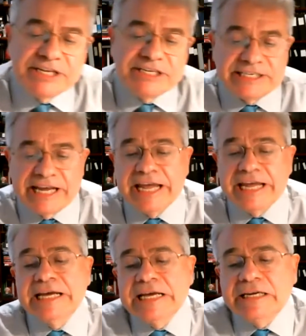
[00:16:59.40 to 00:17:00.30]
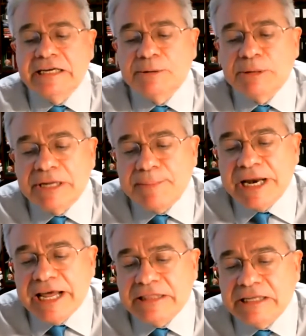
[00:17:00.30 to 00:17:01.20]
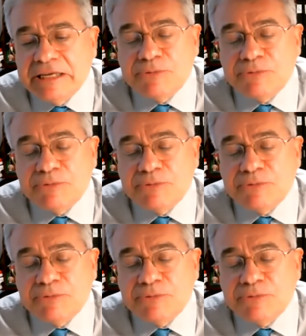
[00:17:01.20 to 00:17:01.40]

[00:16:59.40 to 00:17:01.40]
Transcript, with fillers: today. He'll eliminate the